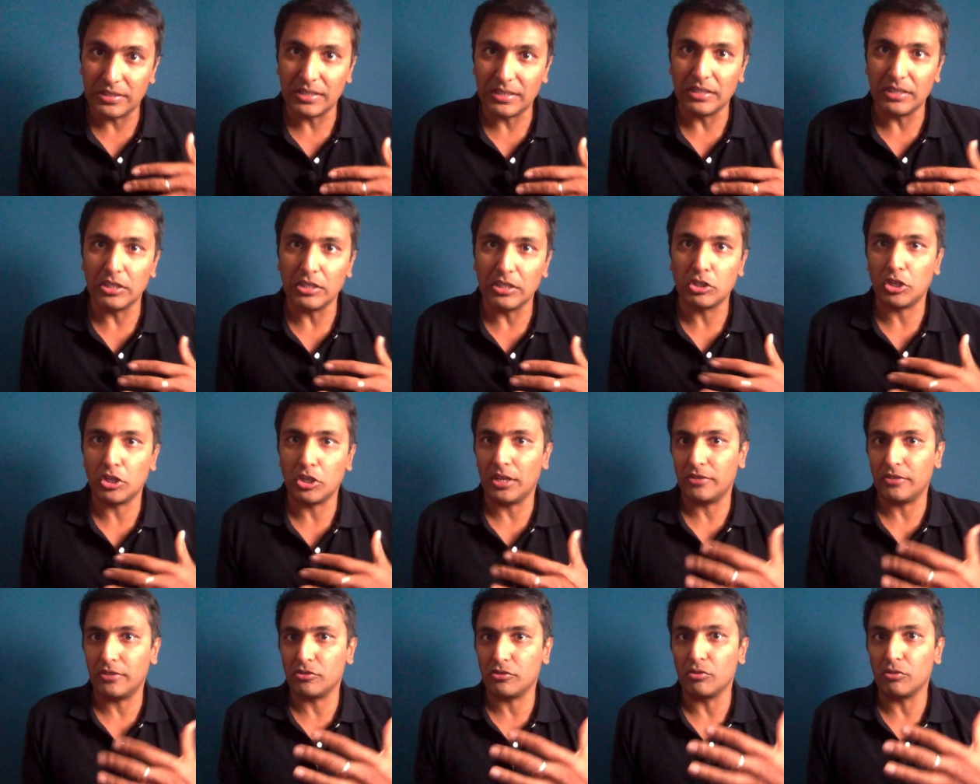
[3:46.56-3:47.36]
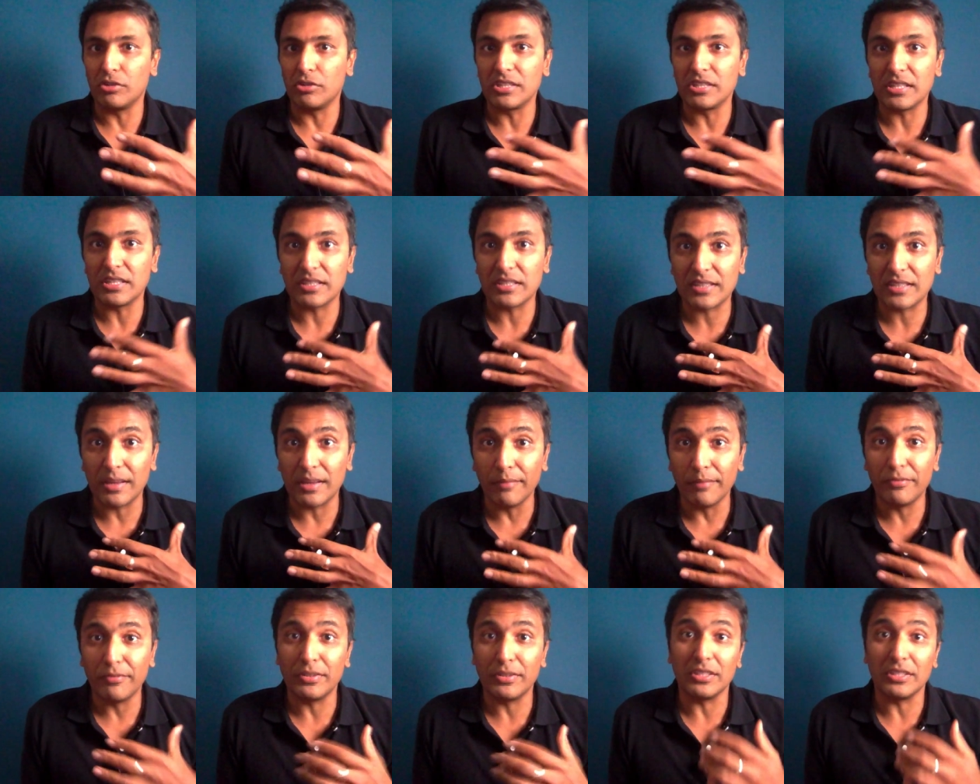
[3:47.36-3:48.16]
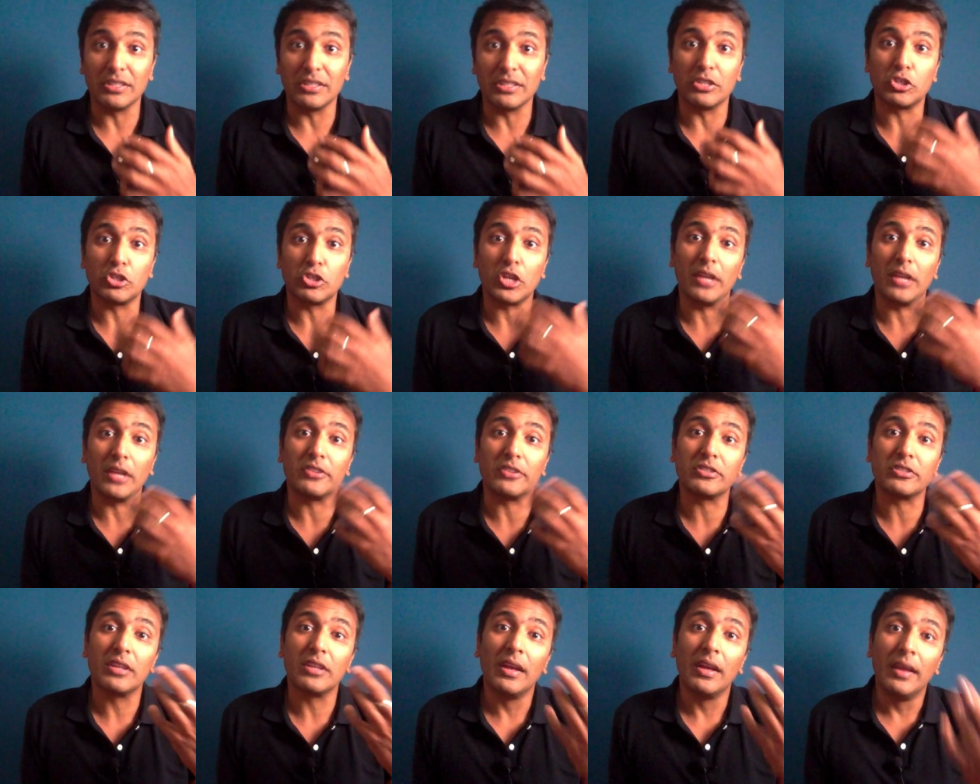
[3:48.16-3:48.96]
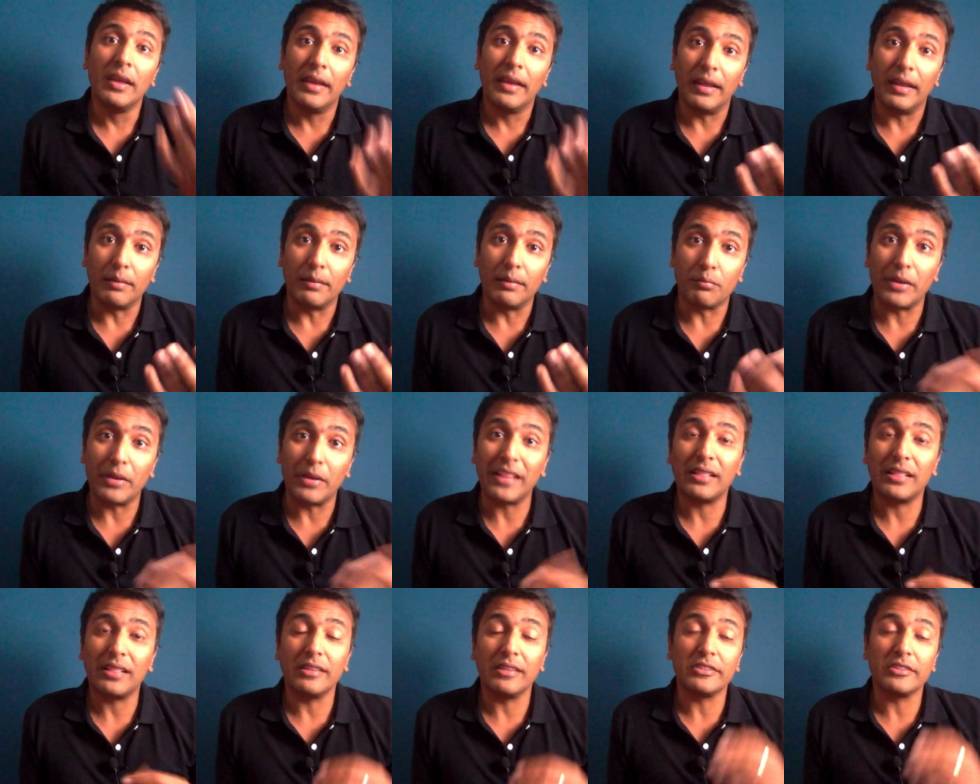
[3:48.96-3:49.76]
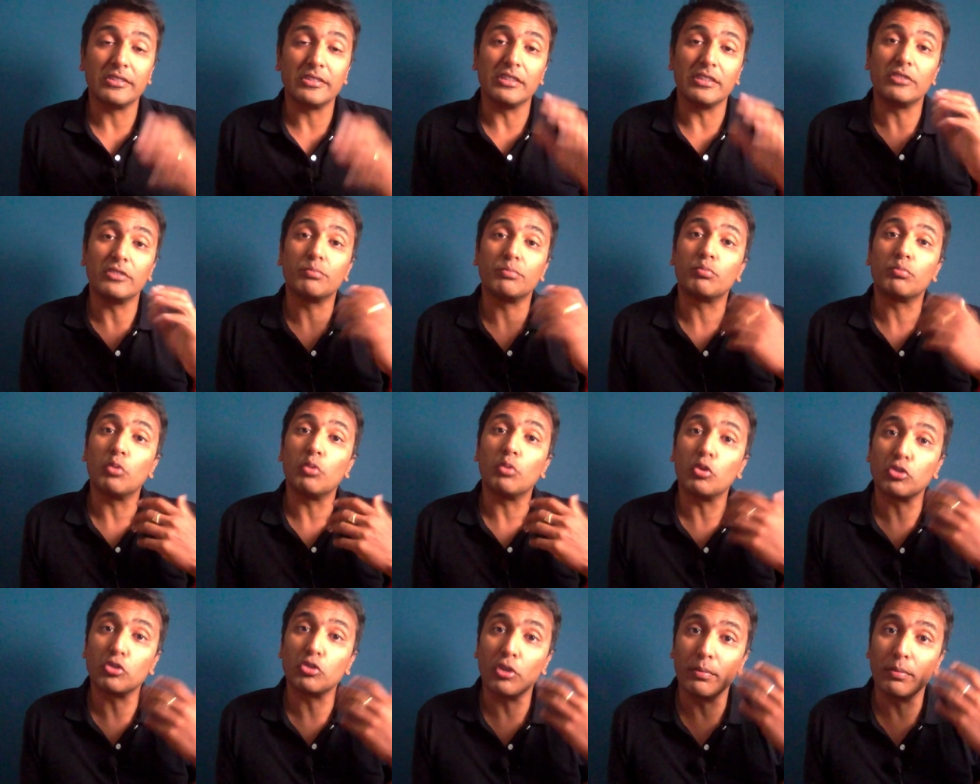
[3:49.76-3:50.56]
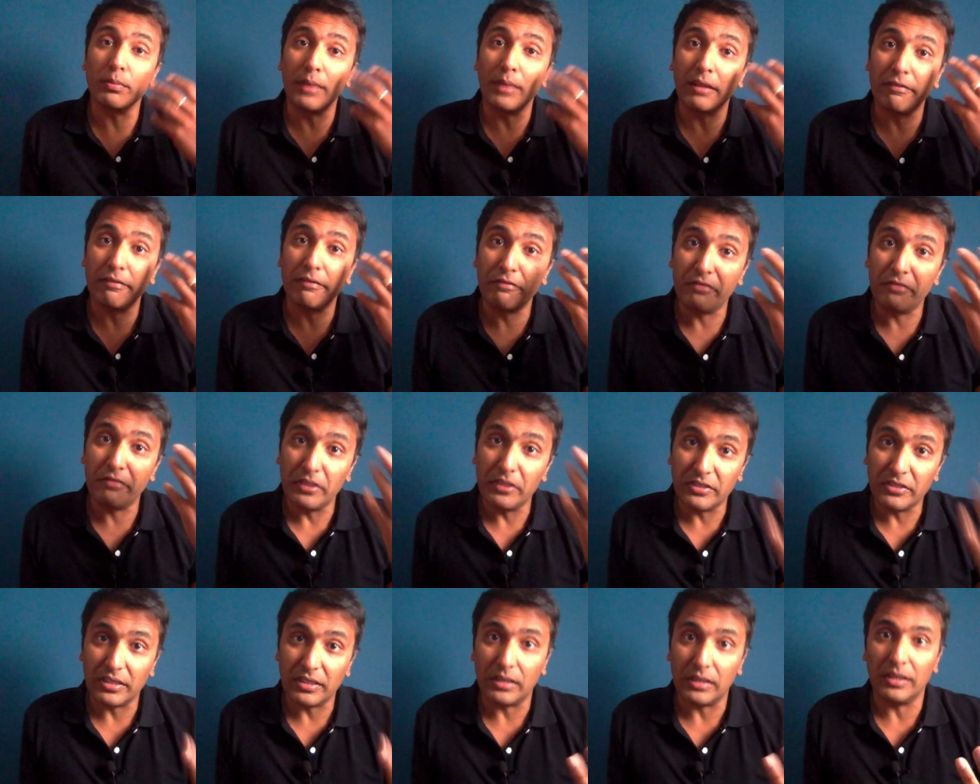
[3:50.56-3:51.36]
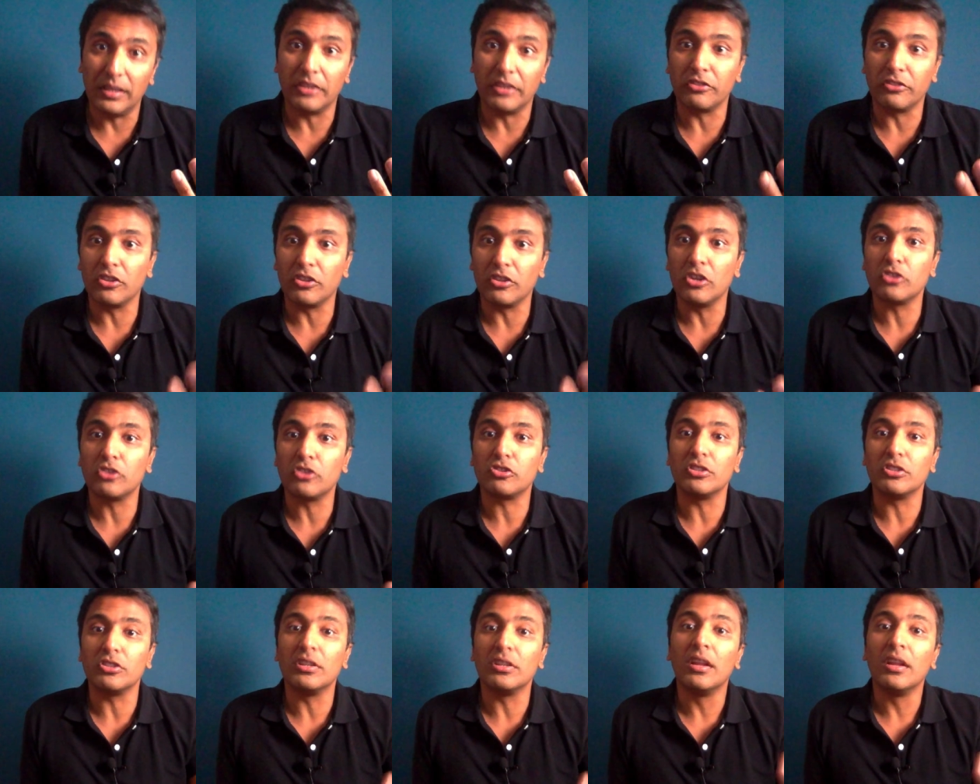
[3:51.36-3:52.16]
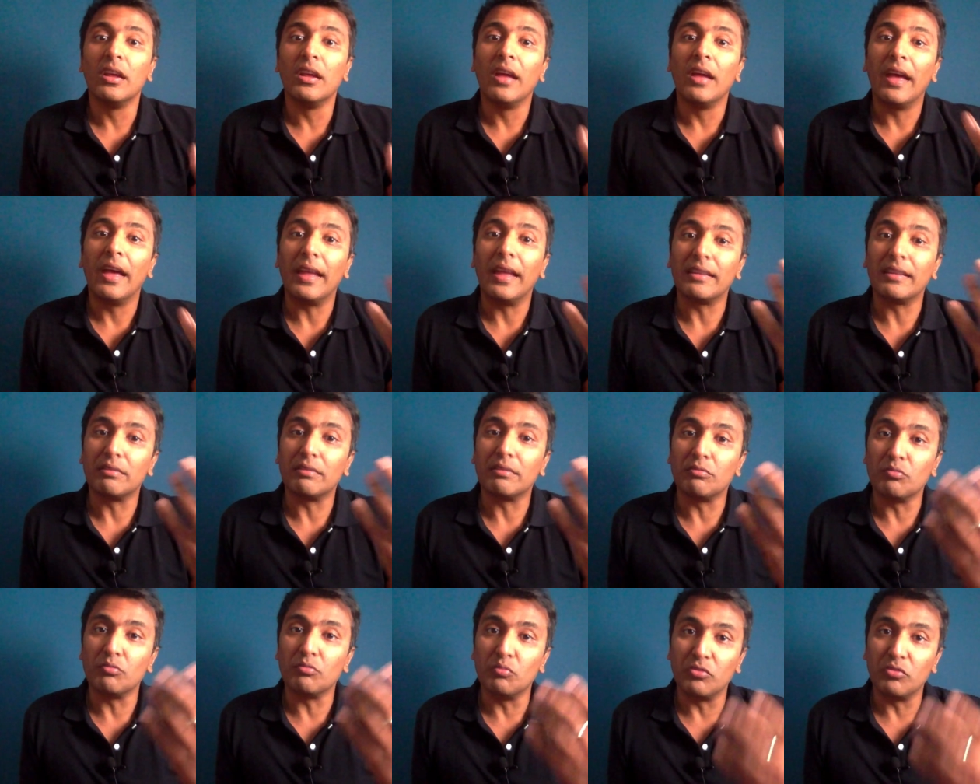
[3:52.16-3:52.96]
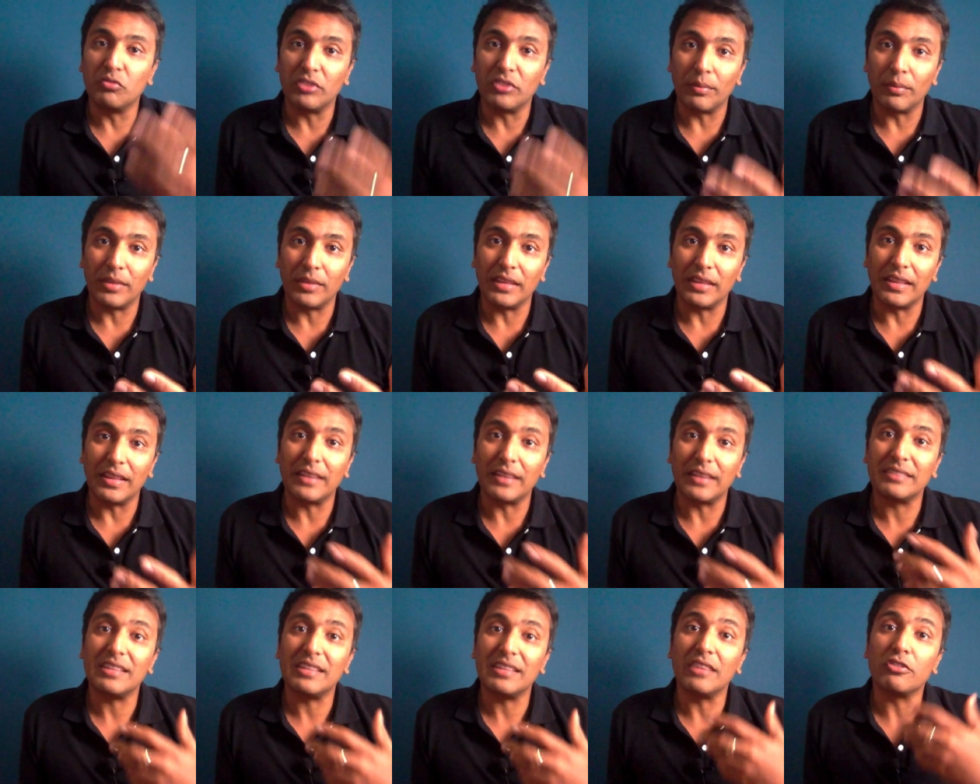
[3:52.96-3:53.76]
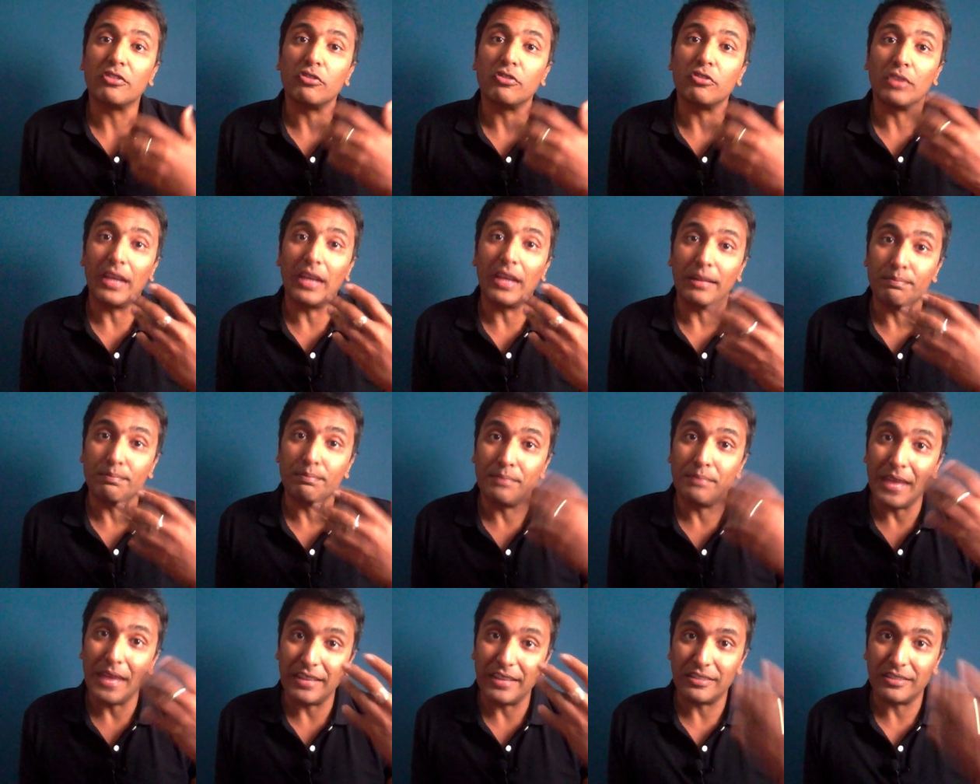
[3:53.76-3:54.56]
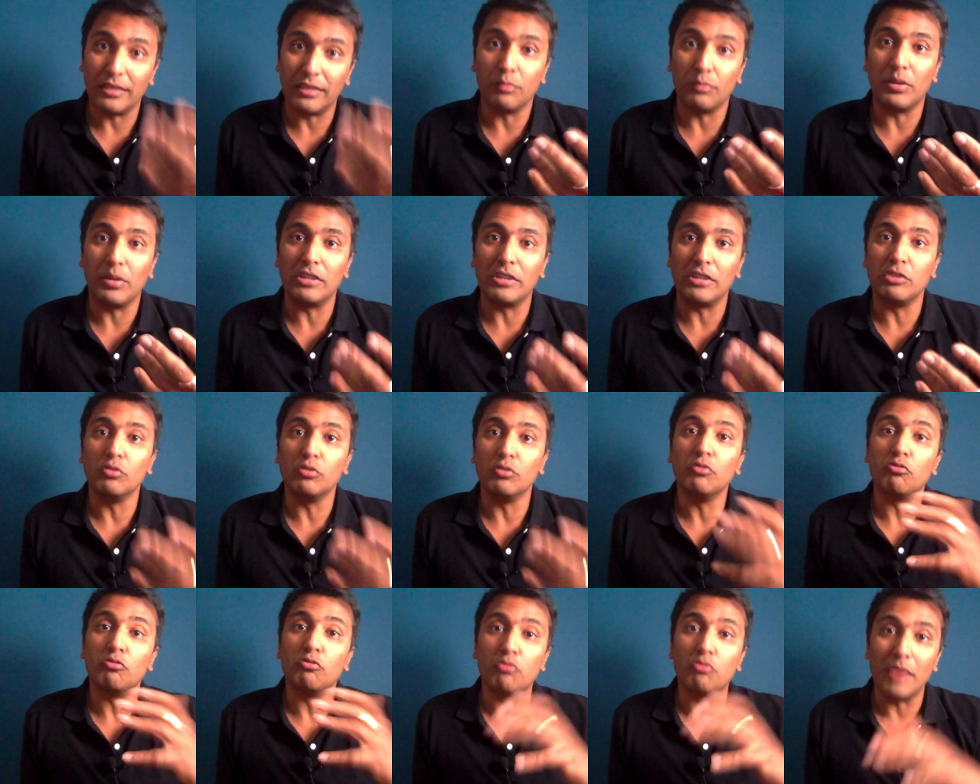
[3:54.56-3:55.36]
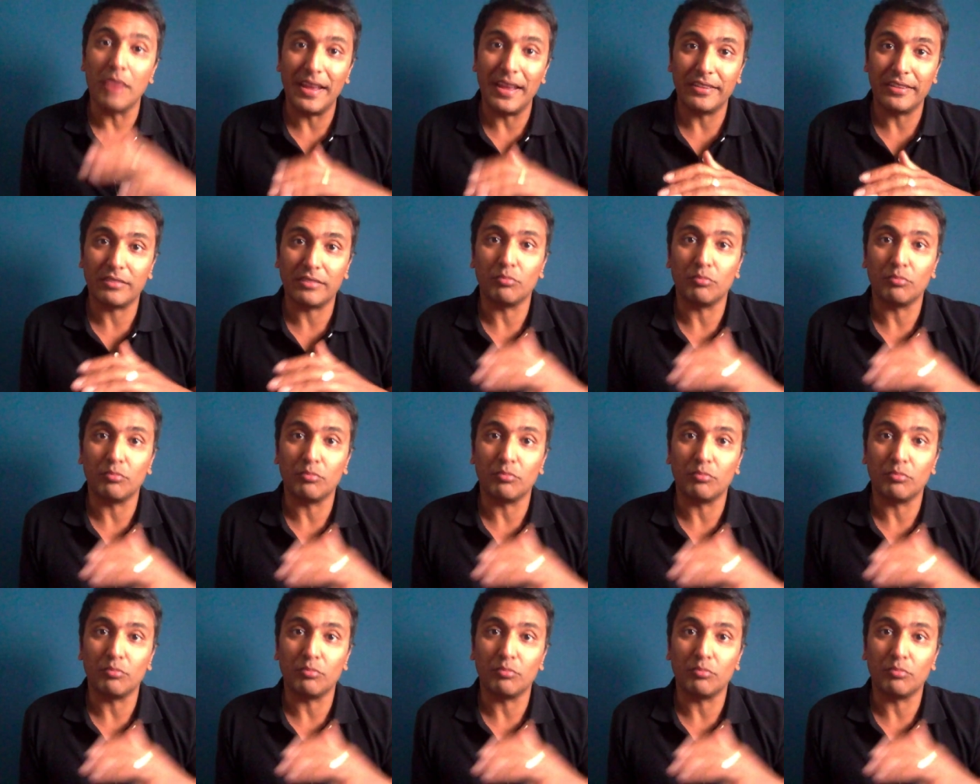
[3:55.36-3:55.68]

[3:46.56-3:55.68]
the chest or a discomfort in the chest and breathlessness brought on by physical exertion, and something that tends to get better when you rest.